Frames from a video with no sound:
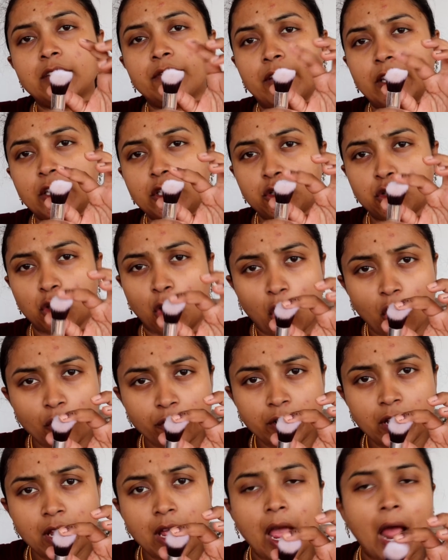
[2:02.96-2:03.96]
very
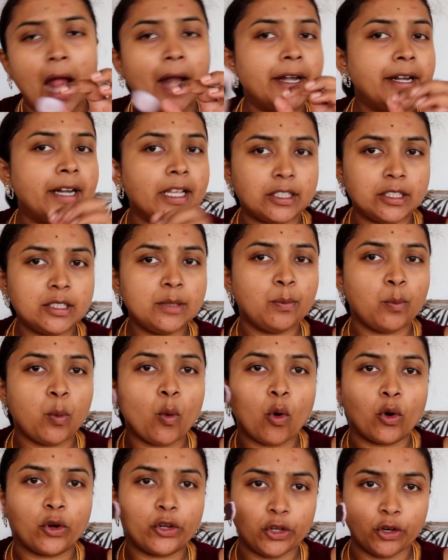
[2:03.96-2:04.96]
soft, and it doesn't
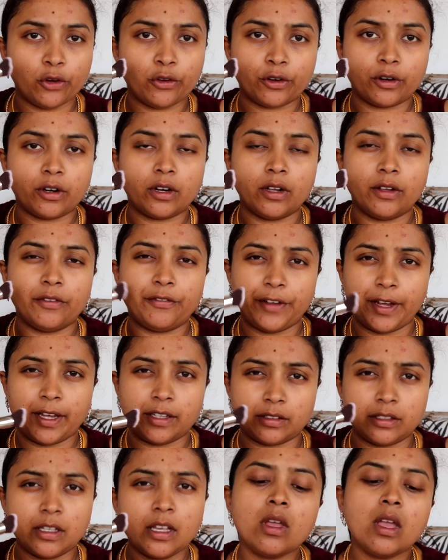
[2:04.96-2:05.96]
poke your
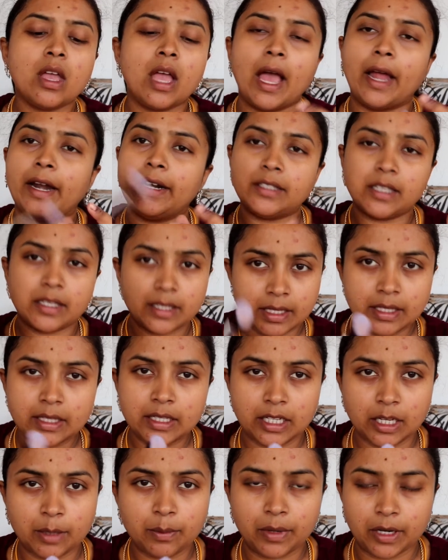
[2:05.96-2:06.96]
face. And it's a
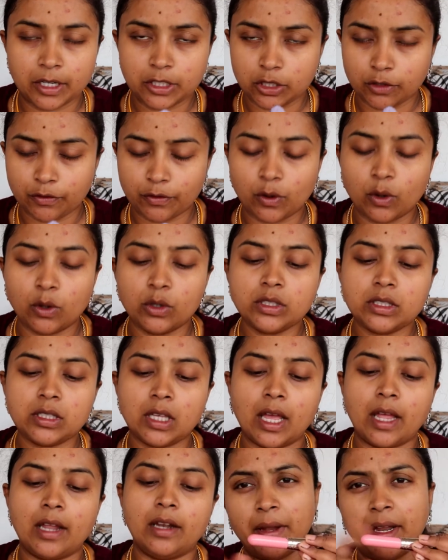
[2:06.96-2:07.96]
synthetic brush, of course,
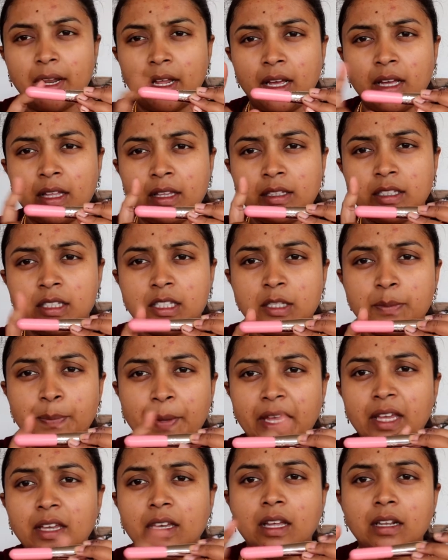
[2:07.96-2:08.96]
and this is
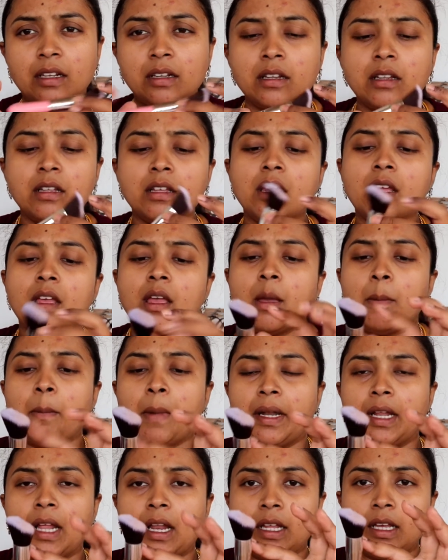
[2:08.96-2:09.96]
pink and
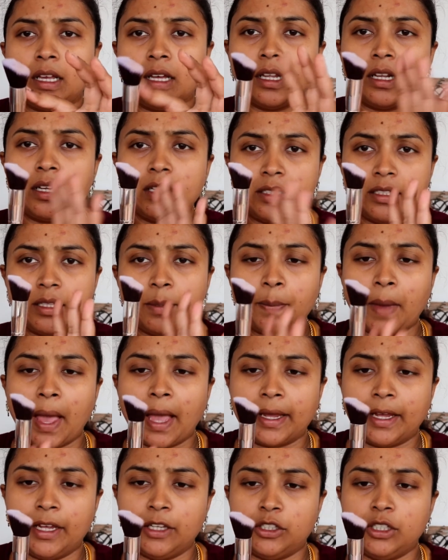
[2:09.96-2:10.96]
metallic color is the
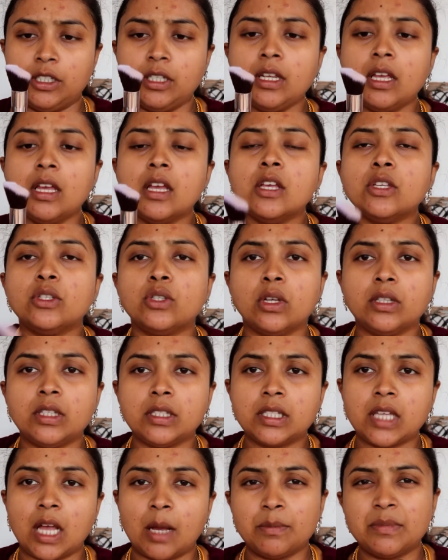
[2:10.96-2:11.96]
packaging. So
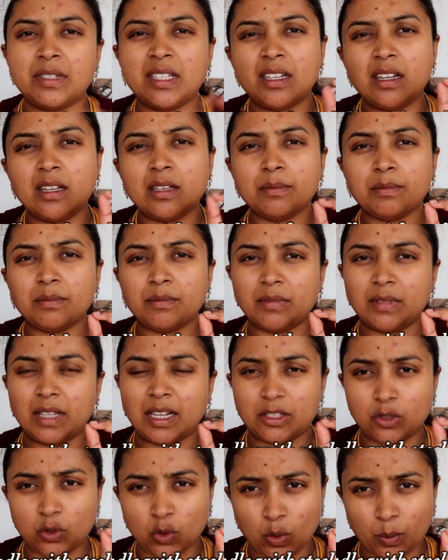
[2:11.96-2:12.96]
this comes in
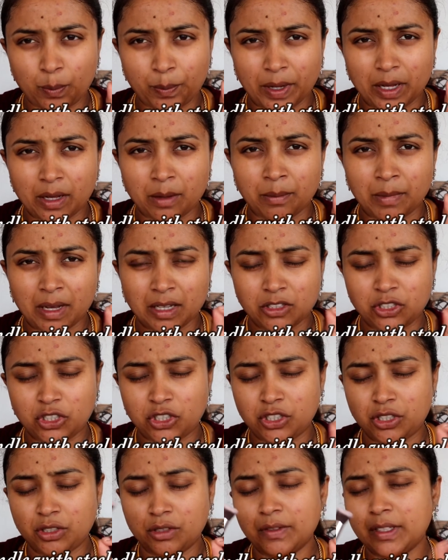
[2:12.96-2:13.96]
there is no
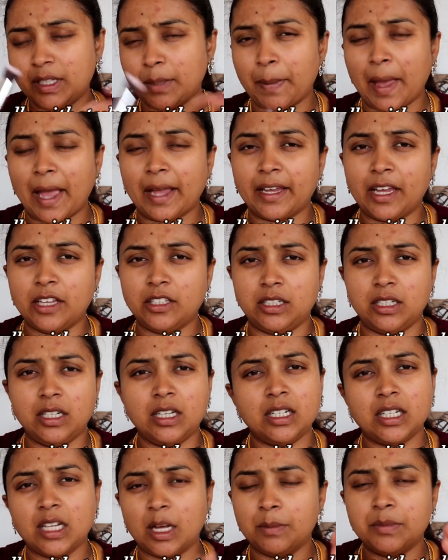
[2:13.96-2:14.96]
much with the packaging.
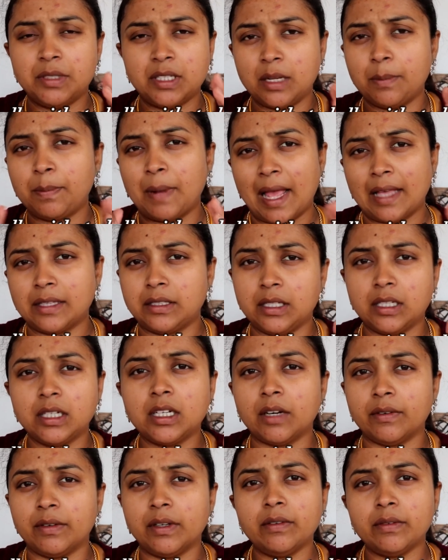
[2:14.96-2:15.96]
It comes in a plastic
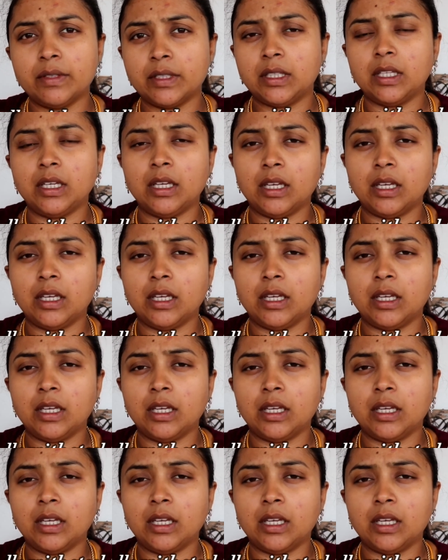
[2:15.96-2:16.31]
cover with